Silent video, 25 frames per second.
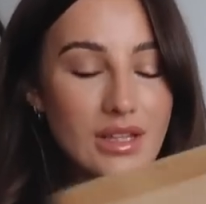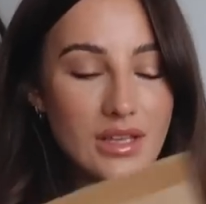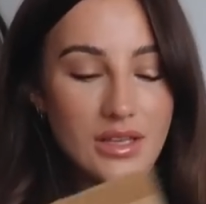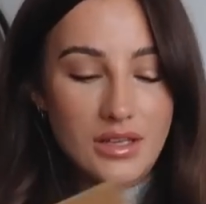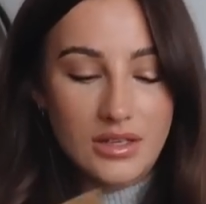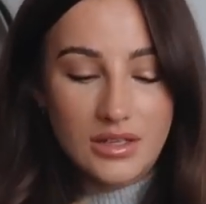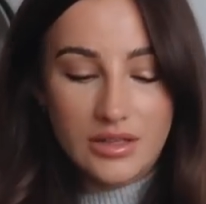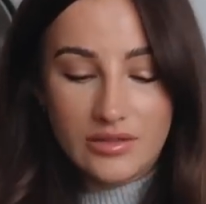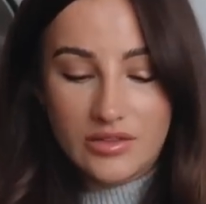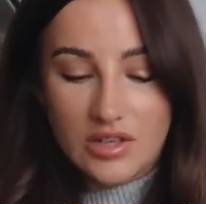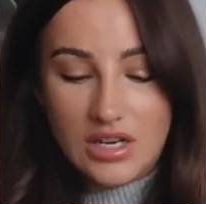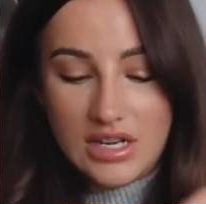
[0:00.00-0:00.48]

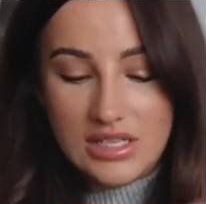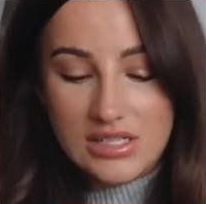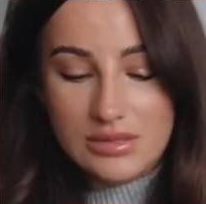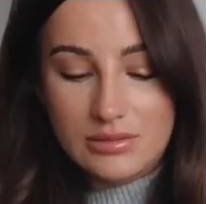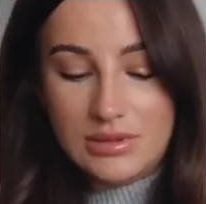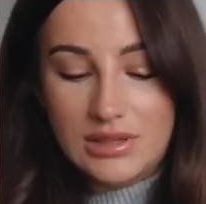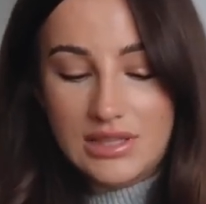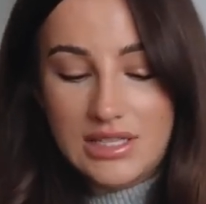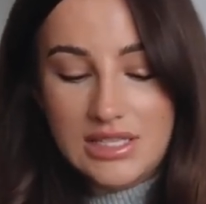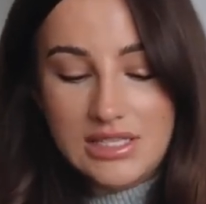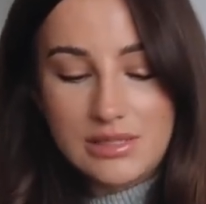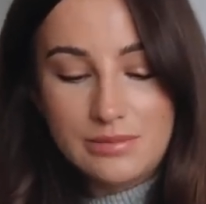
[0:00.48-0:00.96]
Another
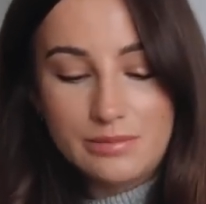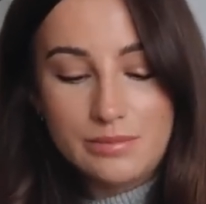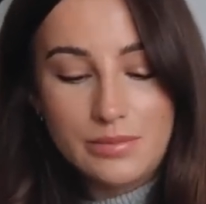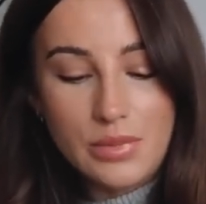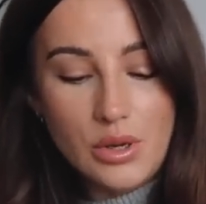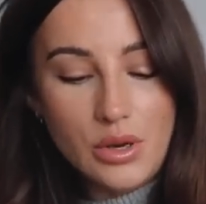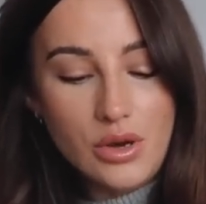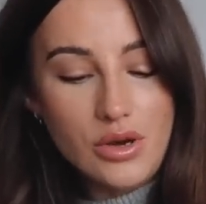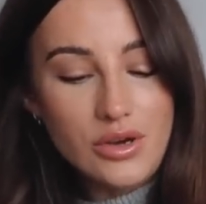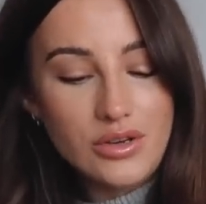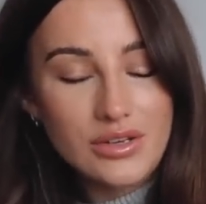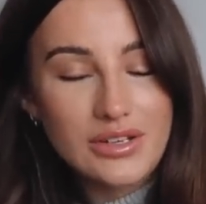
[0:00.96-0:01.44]
item of this
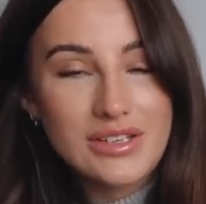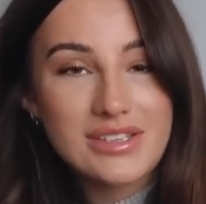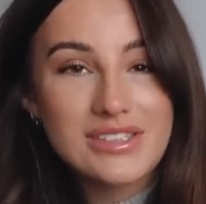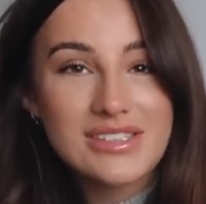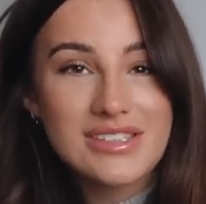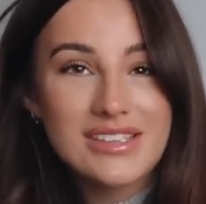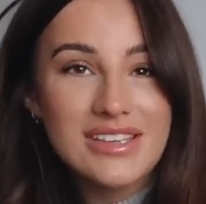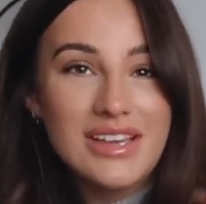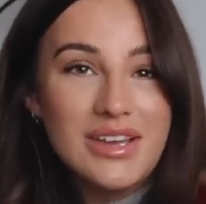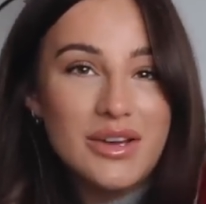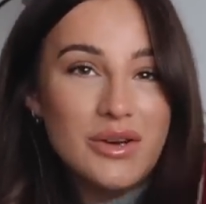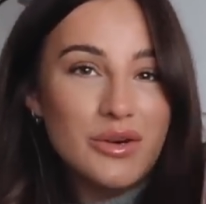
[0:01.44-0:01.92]

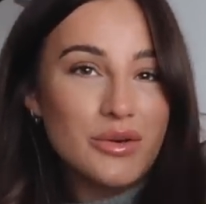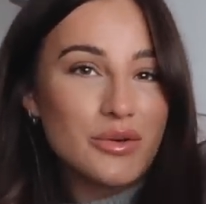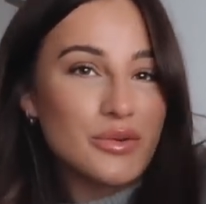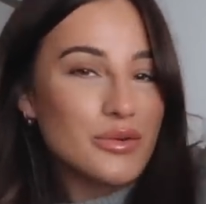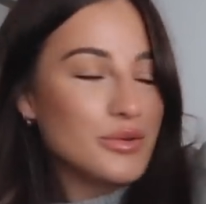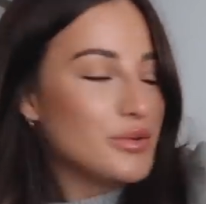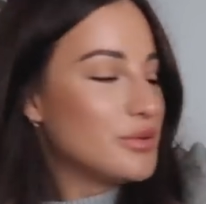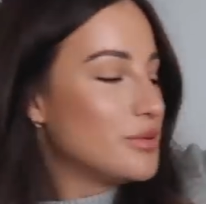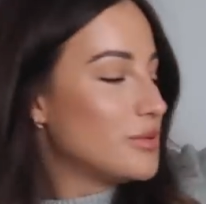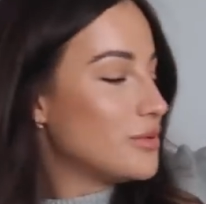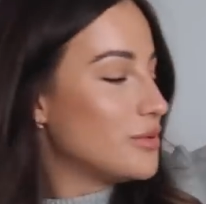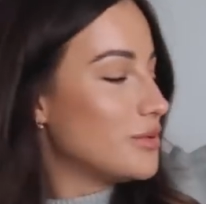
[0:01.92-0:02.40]
box.
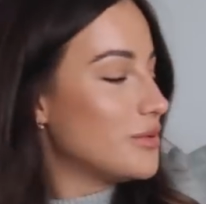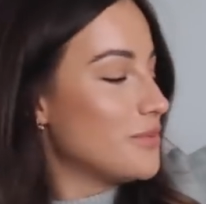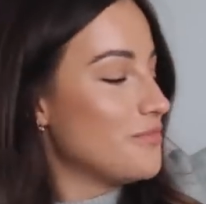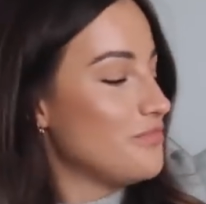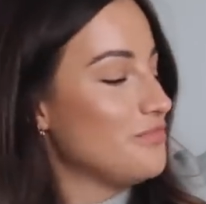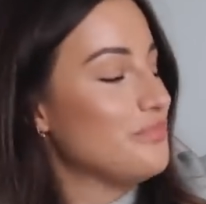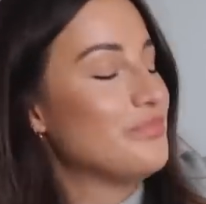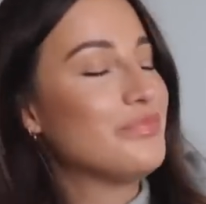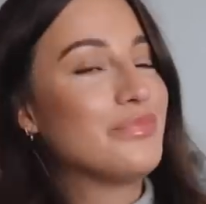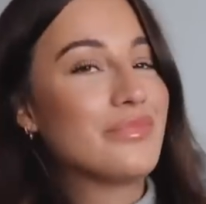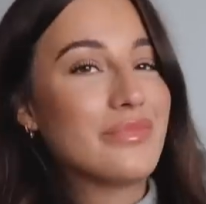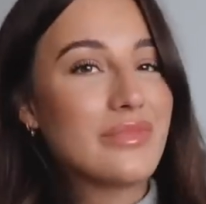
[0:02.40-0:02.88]
Ooh,
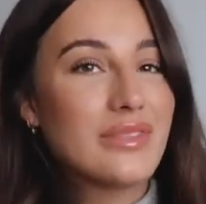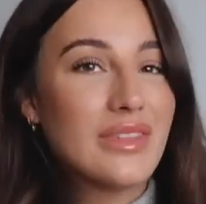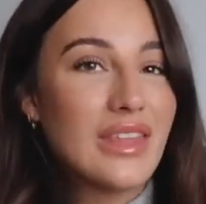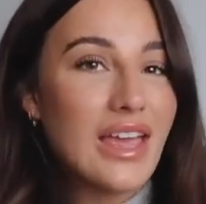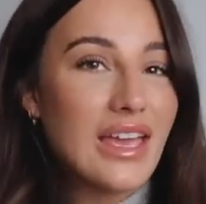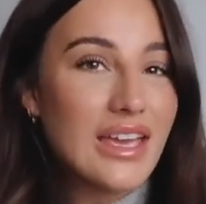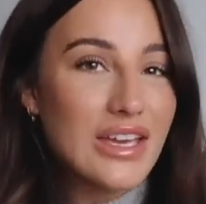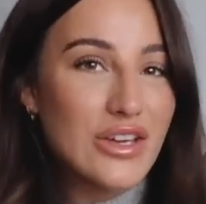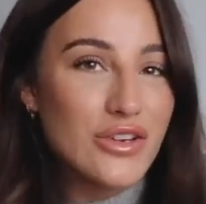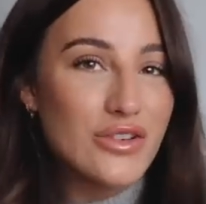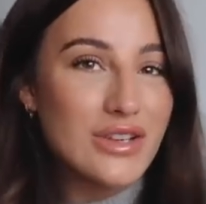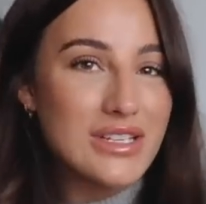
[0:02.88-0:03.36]

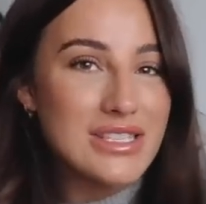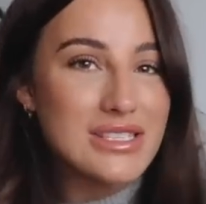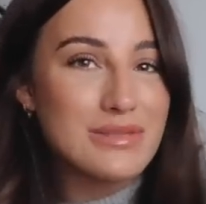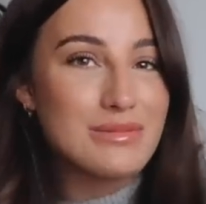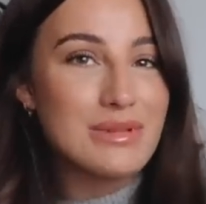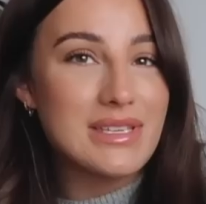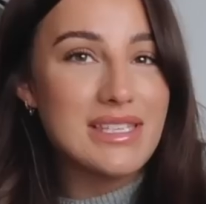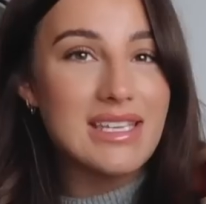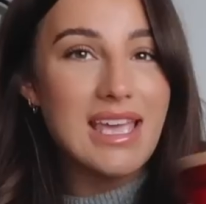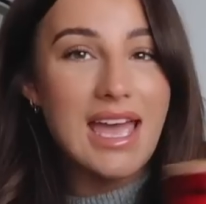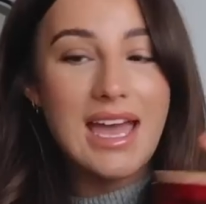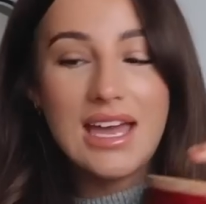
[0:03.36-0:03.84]

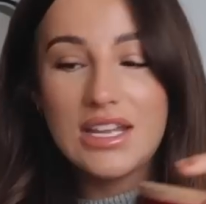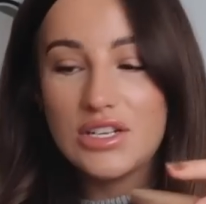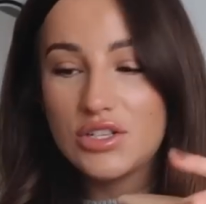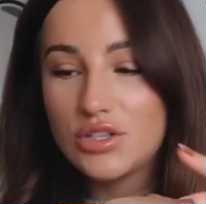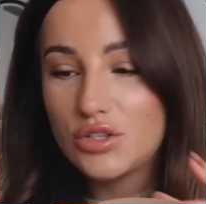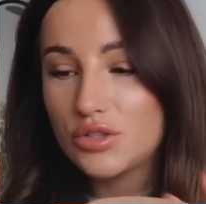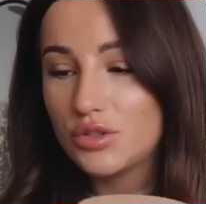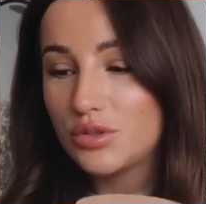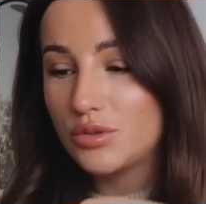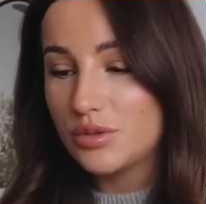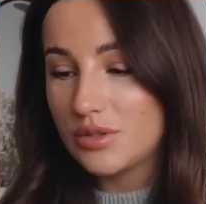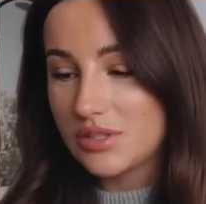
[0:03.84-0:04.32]
Christmas
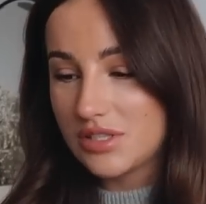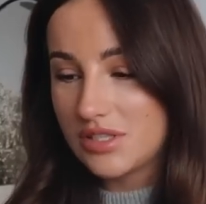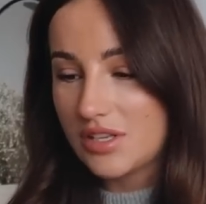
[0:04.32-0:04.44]
candle.